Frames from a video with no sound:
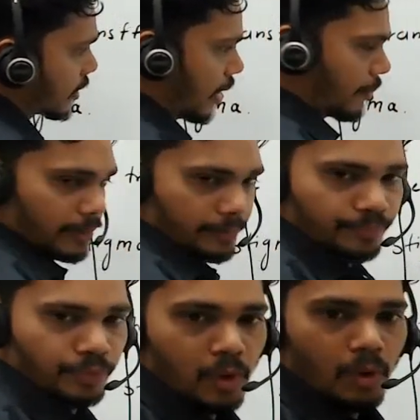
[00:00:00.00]
example.
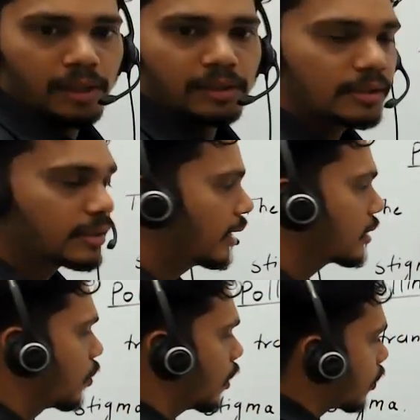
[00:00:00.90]
In this
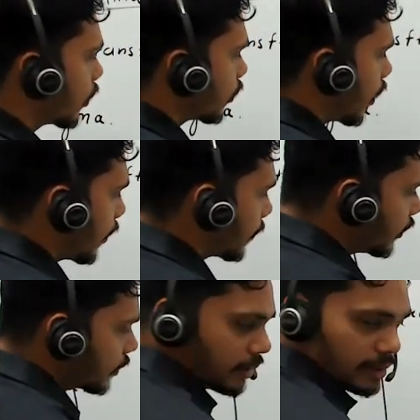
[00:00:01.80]
case, what going to happen?
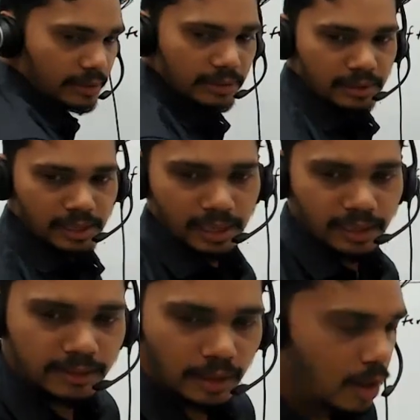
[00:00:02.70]
In this
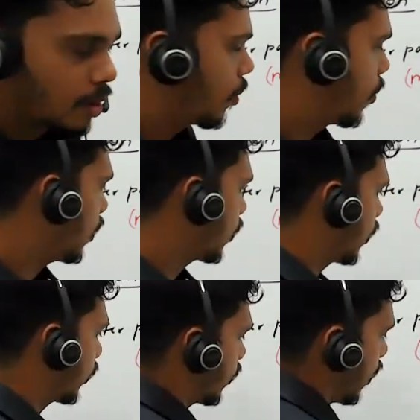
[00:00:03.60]
case, what
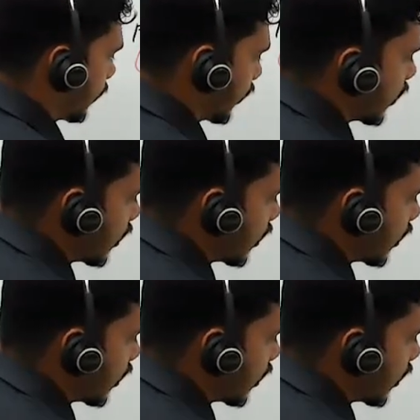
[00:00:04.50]
going to happen?